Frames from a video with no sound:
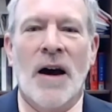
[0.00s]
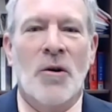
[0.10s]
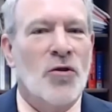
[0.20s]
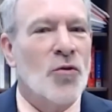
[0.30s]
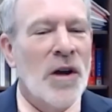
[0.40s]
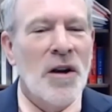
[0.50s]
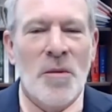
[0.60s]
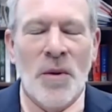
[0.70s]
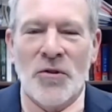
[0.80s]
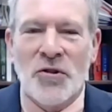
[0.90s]
who's one of the
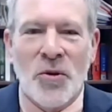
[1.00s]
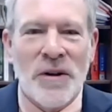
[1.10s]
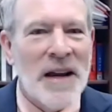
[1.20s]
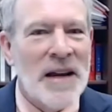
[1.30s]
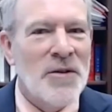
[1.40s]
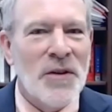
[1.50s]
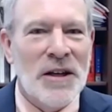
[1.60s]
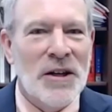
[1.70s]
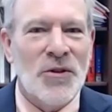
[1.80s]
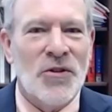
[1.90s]
most creative and
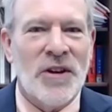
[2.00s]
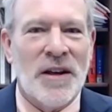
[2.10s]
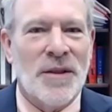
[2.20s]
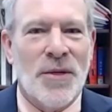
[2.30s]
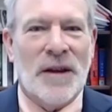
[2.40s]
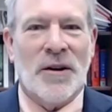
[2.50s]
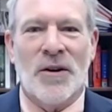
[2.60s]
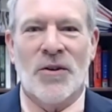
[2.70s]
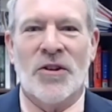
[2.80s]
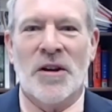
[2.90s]
interesting
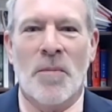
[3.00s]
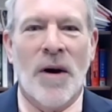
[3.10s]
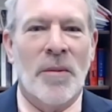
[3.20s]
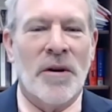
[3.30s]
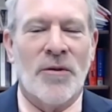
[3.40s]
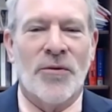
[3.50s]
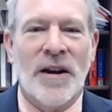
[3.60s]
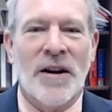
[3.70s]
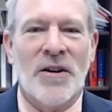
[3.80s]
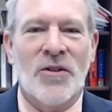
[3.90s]
thinkers in public
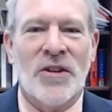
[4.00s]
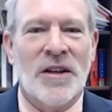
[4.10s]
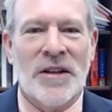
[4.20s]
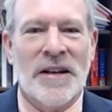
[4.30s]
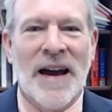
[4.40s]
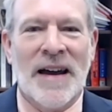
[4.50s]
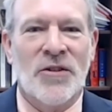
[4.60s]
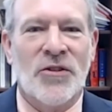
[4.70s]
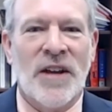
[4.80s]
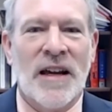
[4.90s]
affairs in the United
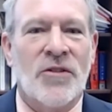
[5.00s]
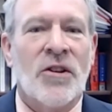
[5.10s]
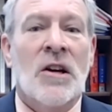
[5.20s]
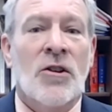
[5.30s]
States.